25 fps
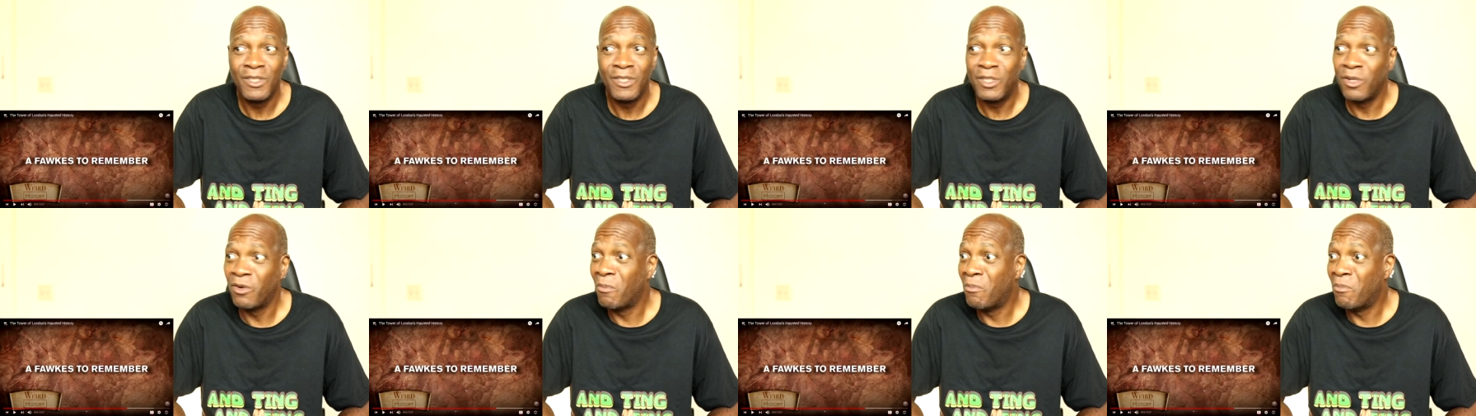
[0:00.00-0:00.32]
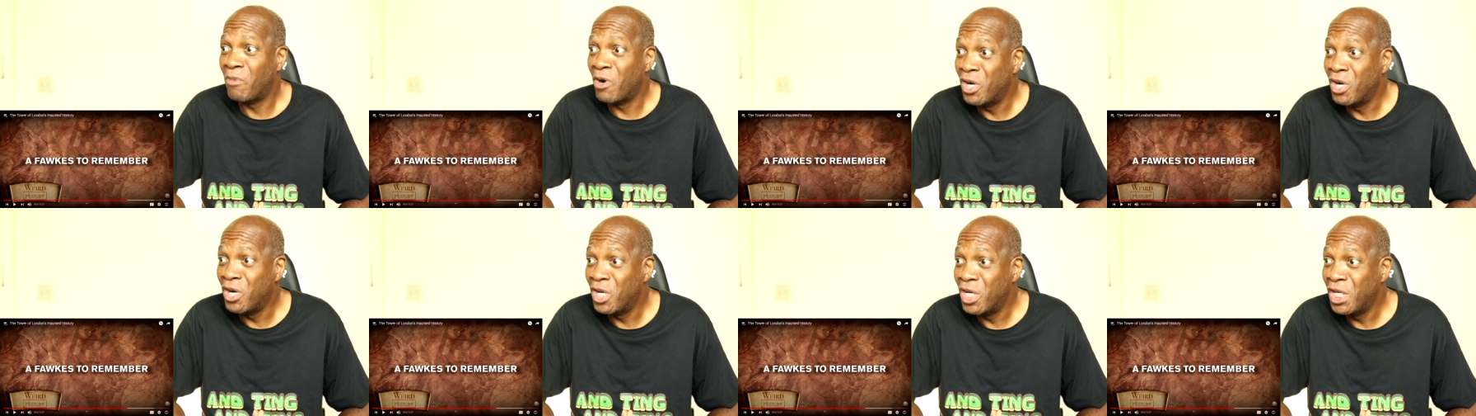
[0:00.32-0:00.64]
Was there a
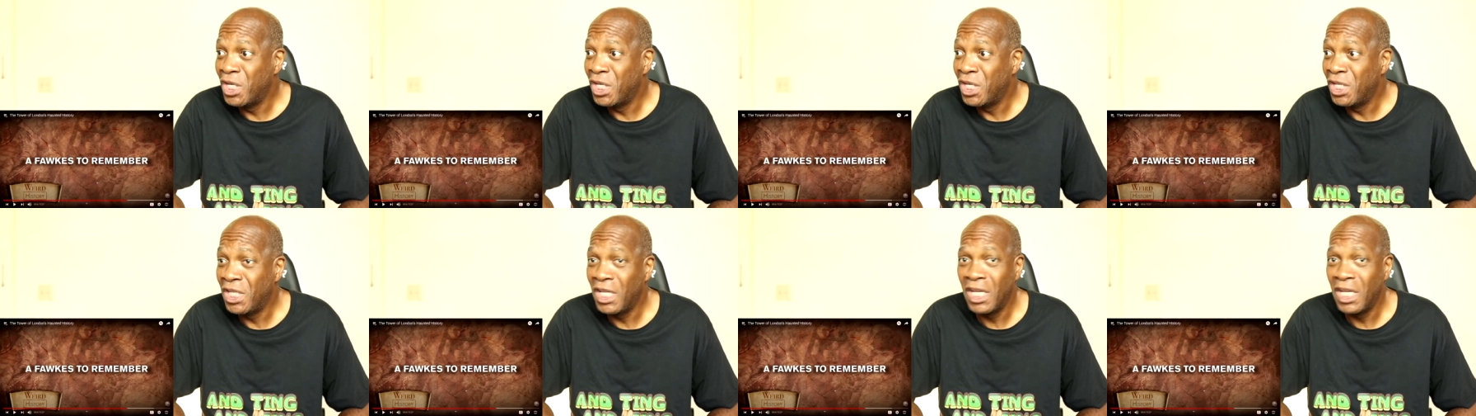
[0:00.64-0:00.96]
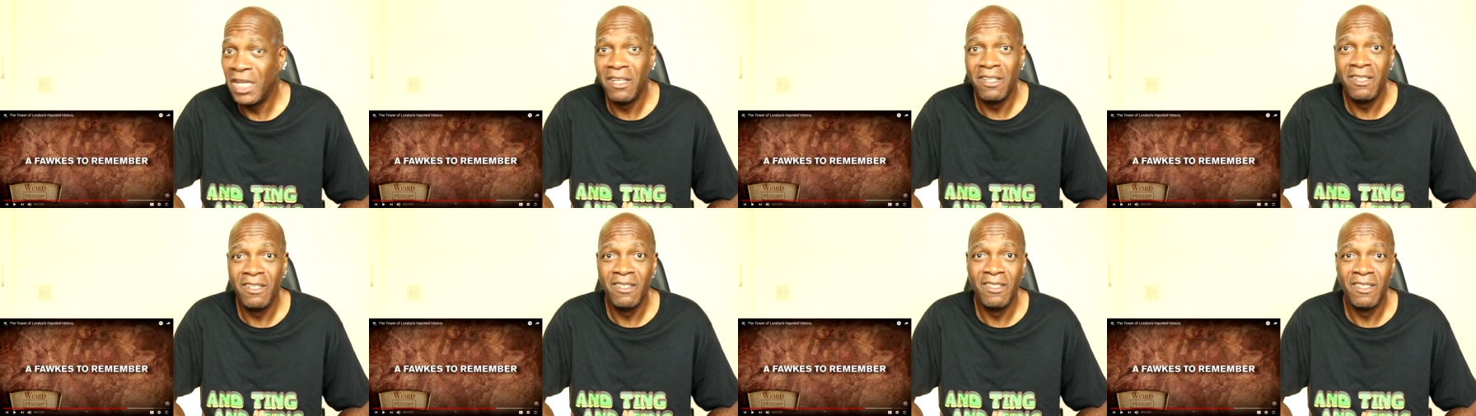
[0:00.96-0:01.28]
murder in
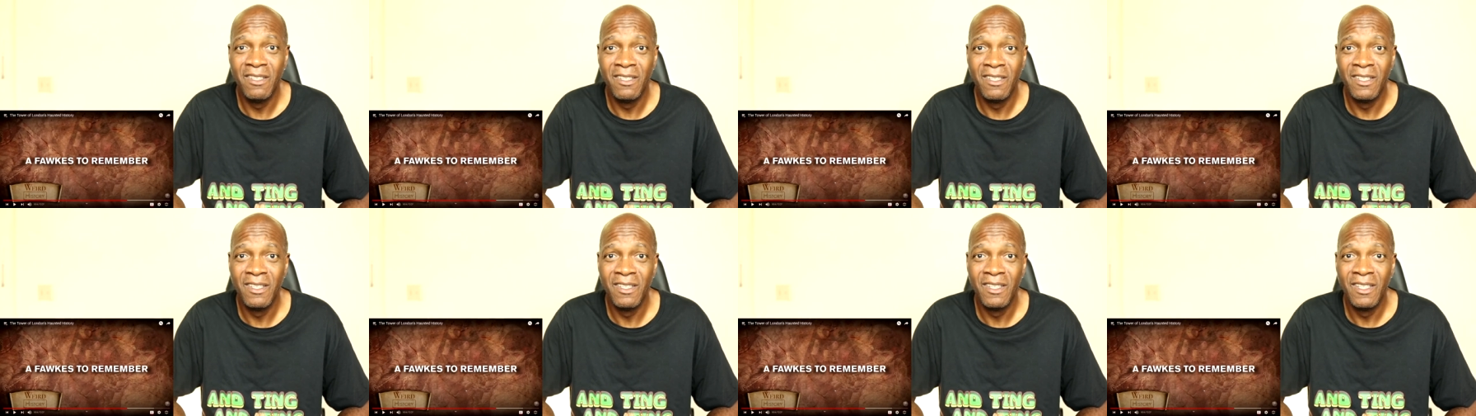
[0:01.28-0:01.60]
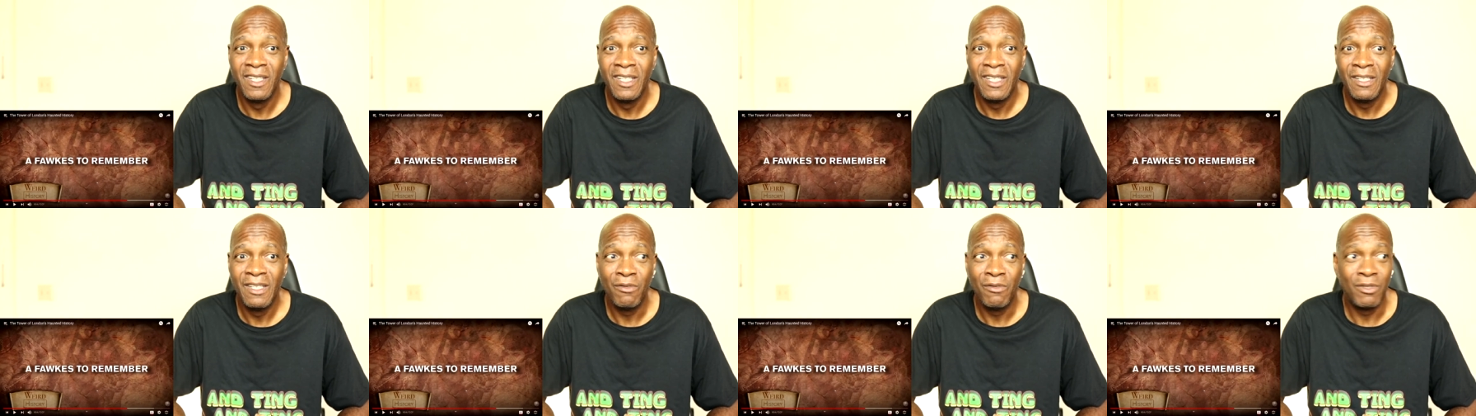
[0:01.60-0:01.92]
here?
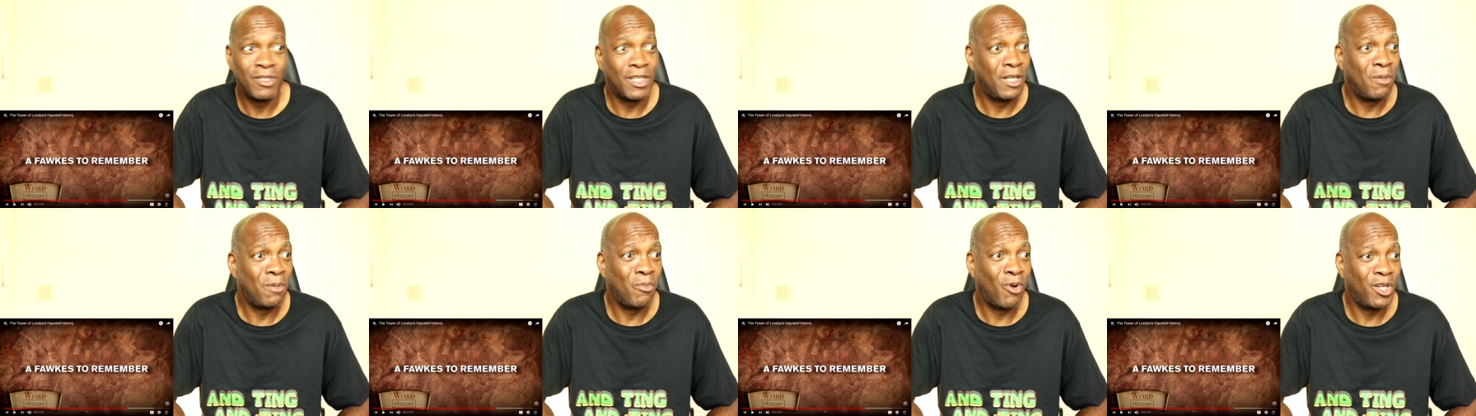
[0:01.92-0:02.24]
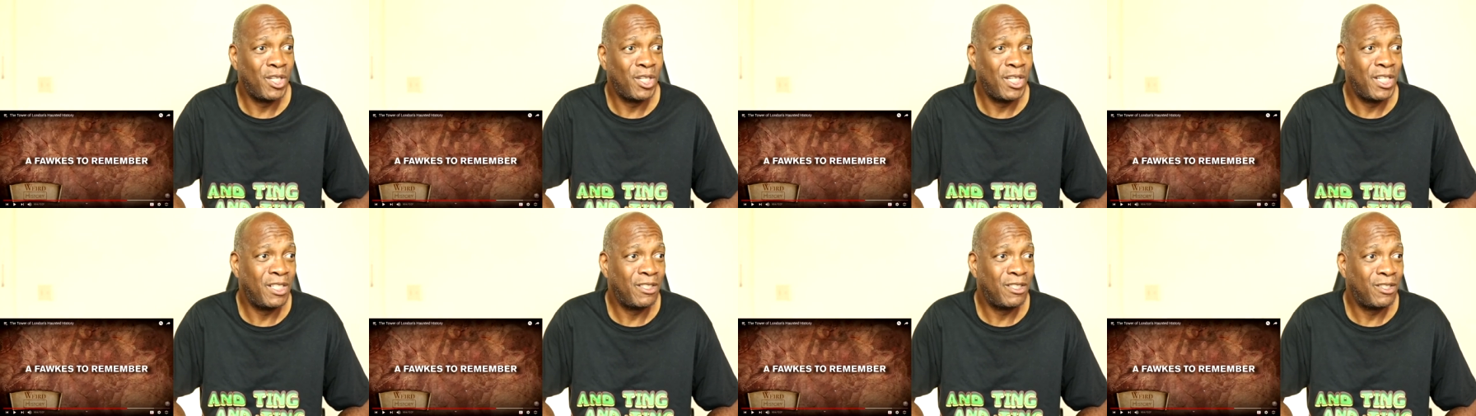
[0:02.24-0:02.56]
Was
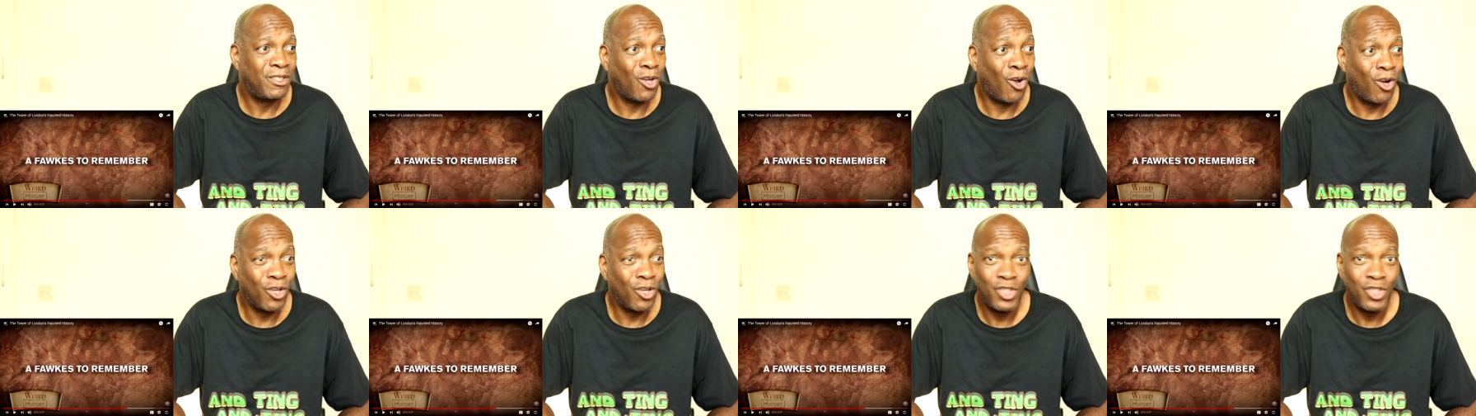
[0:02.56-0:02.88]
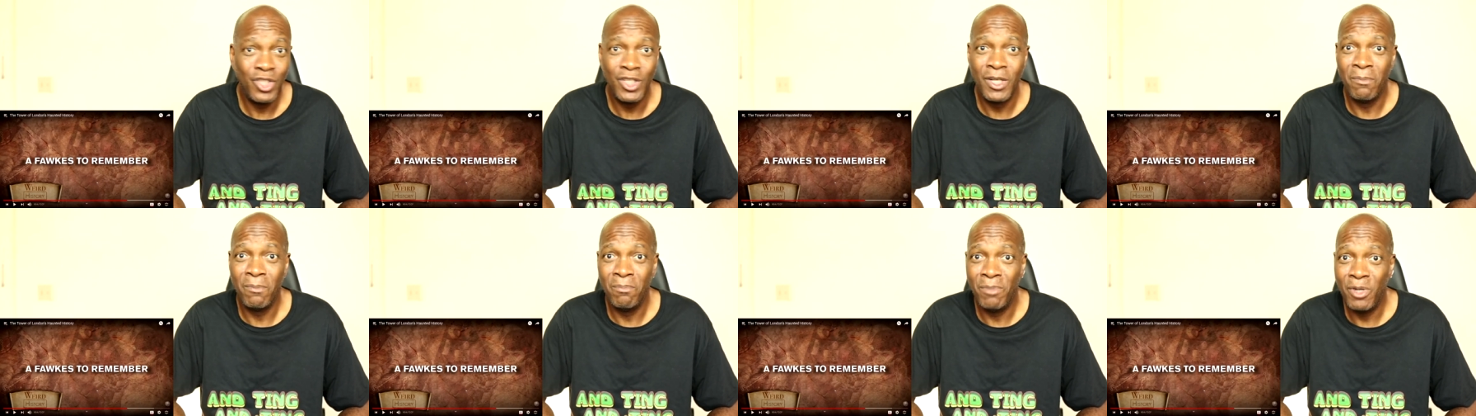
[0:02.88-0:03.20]
anybody
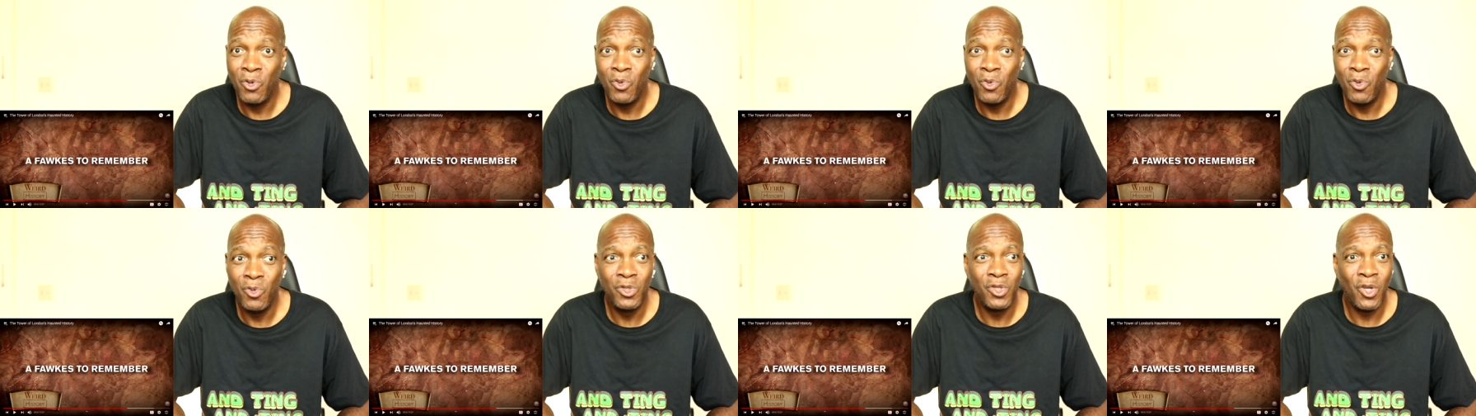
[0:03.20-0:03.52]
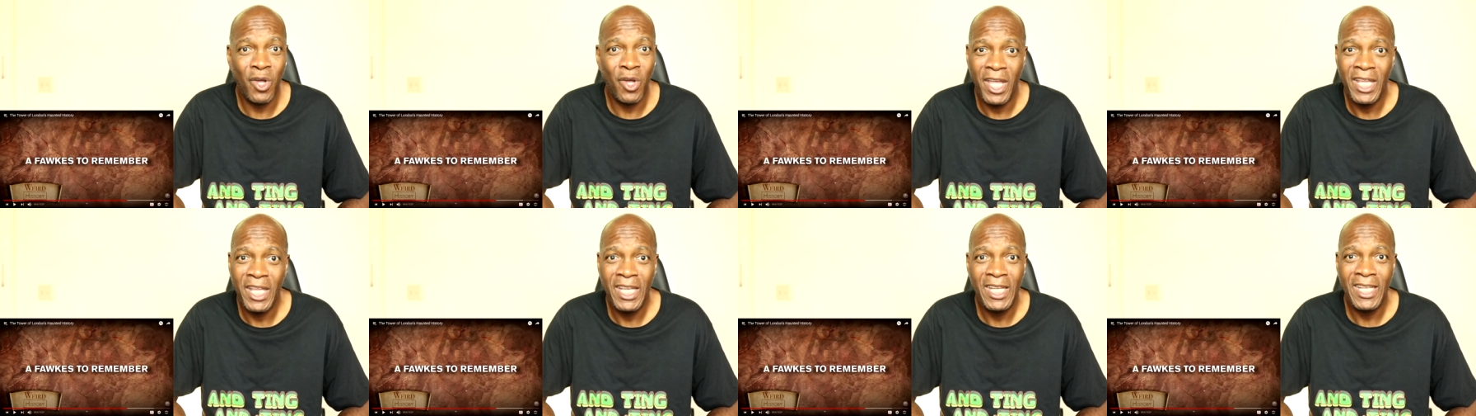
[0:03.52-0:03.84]
tortured,
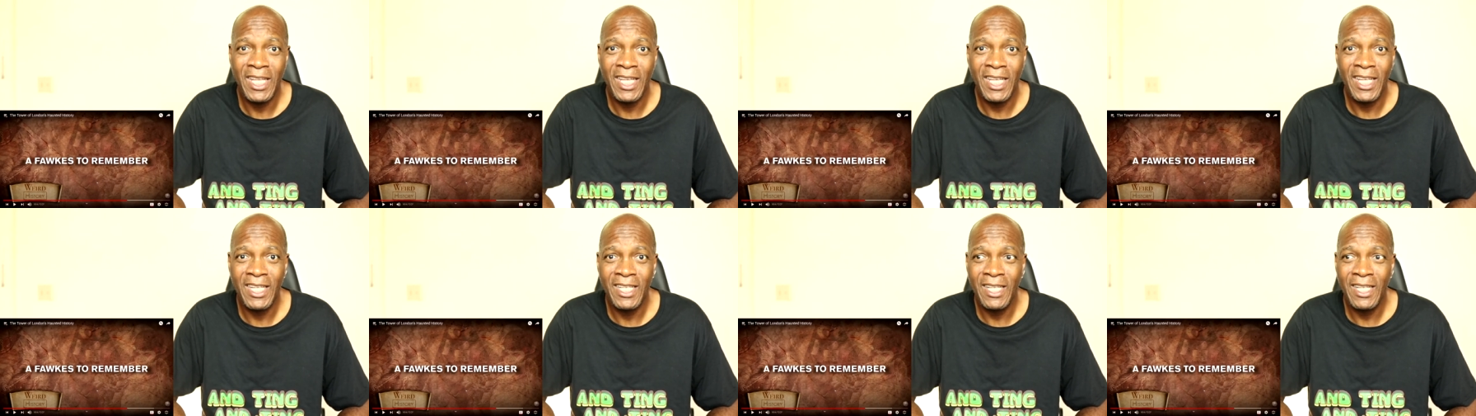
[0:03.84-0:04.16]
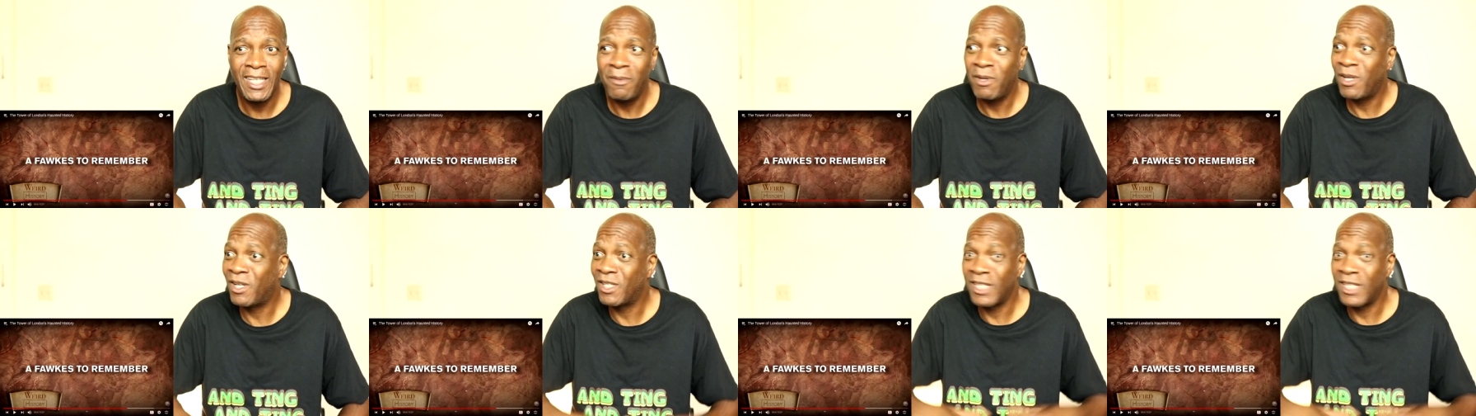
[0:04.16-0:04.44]
abused, or anything in here?